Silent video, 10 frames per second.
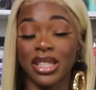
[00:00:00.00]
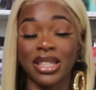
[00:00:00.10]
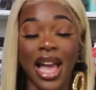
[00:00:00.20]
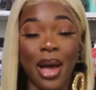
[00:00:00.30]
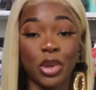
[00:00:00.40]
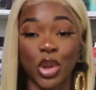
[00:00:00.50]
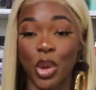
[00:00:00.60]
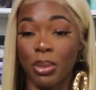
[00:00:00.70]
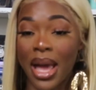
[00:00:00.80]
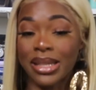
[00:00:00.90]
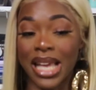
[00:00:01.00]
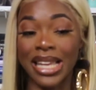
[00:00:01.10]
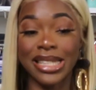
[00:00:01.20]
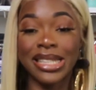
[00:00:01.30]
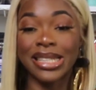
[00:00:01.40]
an absolute mess.
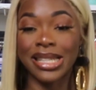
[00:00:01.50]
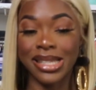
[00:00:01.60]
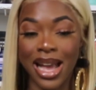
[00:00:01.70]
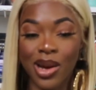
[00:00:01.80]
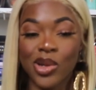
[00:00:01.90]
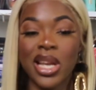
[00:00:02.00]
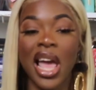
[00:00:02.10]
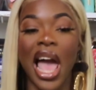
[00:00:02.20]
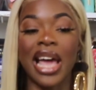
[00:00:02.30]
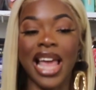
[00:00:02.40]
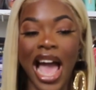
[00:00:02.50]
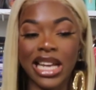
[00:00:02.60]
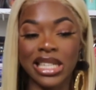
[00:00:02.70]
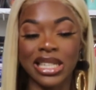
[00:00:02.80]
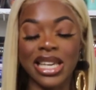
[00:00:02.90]
I need to sit down and
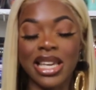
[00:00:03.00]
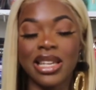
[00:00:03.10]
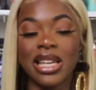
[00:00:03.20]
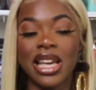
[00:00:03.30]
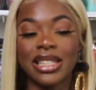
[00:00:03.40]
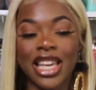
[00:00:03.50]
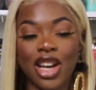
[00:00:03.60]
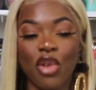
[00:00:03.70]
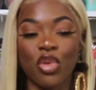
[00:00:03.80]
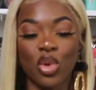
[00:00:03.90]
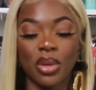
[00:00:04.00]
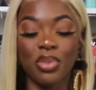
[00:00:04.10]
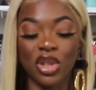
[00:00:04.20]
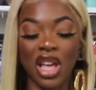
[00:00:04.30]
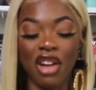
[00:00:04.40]
actually tick off all the
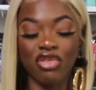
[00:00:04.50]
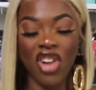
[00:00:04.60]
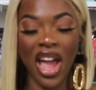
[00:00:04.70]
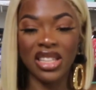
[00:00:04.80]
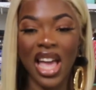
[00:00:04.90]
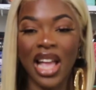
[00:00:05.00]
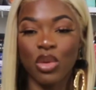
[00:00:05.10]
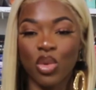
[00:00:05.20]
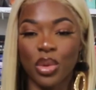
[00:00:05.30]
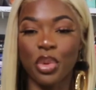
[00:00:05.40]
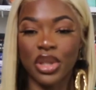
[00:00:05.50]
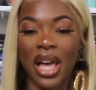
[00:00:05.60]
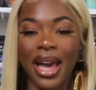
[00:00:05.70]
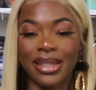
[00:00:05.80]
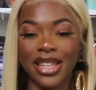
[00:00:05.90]
books that I've read and all the books
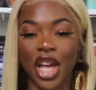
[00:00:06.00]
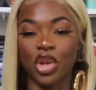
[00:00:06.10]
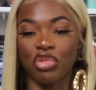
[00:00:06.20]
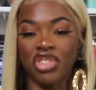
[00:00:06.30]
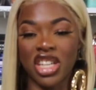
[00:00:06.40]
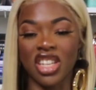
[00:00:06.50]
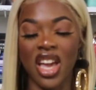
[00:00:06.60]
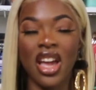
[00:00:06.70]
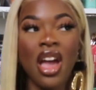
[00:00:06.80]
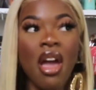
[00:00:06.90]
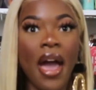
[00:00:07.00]
that I intend on reading.